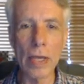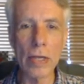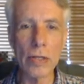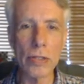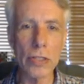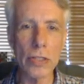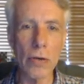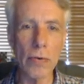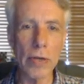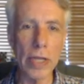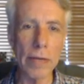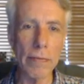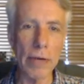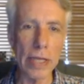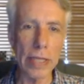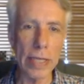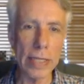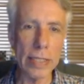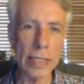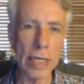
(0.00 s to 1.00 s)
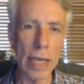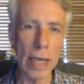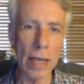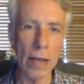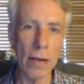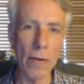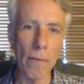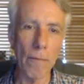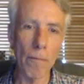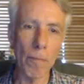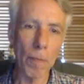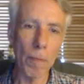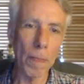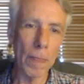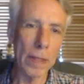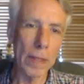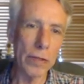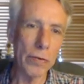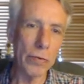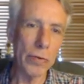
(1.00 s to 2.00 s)
So anyway, that's how
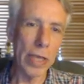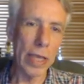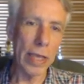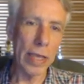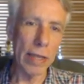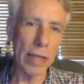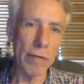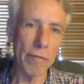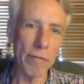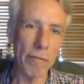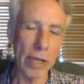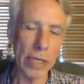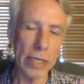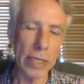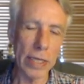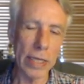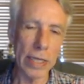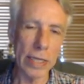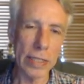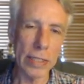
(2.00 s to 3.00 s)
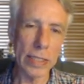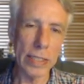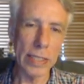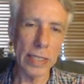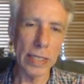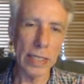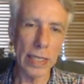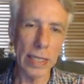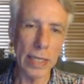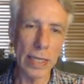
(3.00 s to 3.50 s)
you can fight against